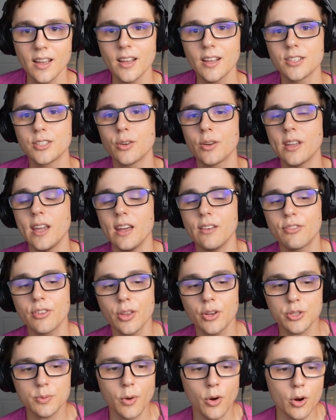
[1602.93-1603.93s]
So again, for
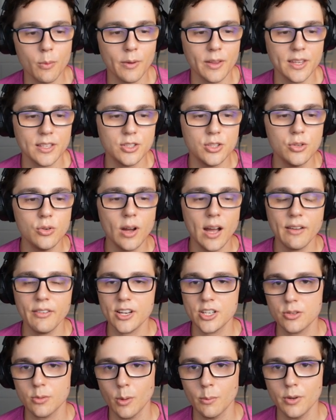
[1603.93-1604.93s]
those Pokemon that do have
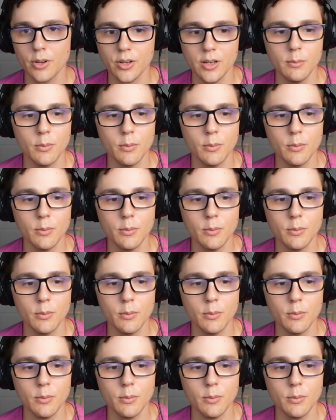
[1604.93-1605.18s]
extra mobility,